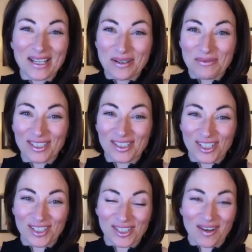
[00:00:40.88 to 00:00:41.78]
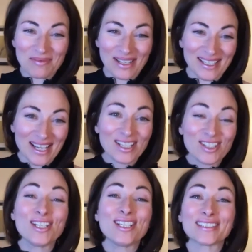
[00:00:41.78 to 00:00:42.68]
when she saw me.
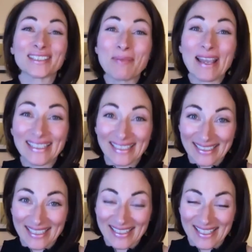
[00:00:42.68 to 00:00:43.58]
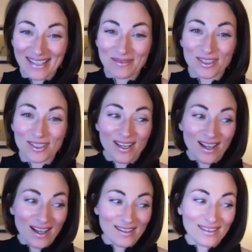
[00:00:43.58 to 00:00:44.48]
She nearly panicked because I was
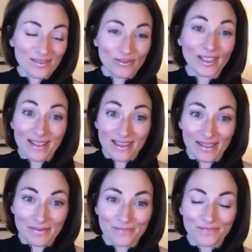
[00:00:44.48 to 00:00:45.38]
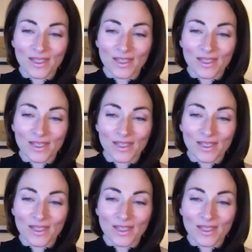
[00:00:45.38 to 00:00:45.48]
very thin.